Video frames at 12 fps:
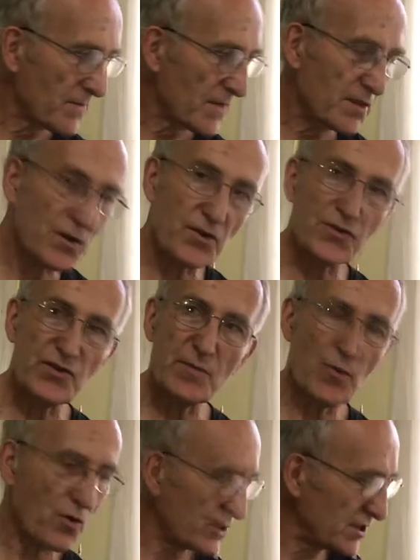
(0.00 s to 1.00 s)
There are three
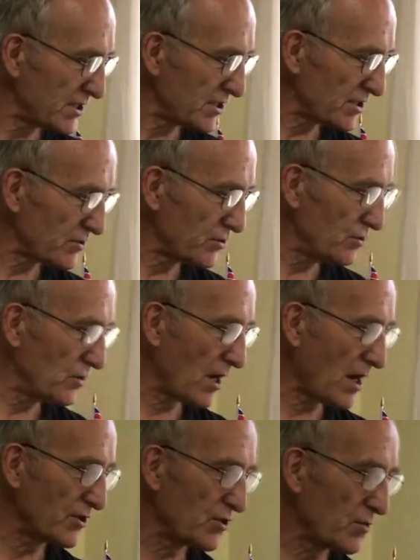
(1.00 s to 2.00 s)
boxes, two
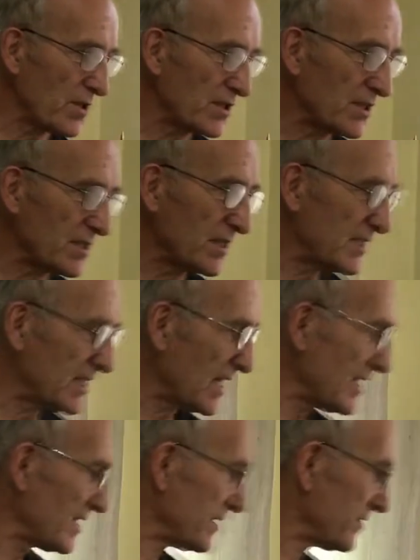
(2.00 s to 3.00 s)
larger ones at the
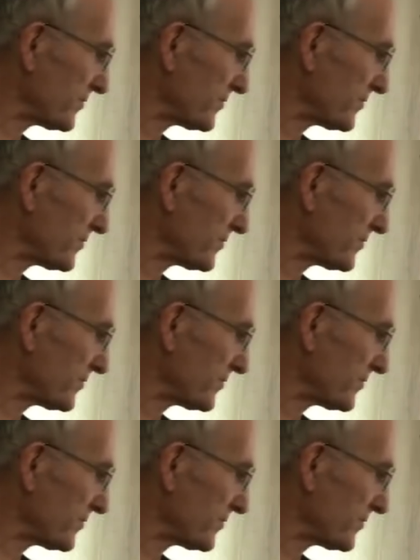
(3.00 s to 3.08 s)
side,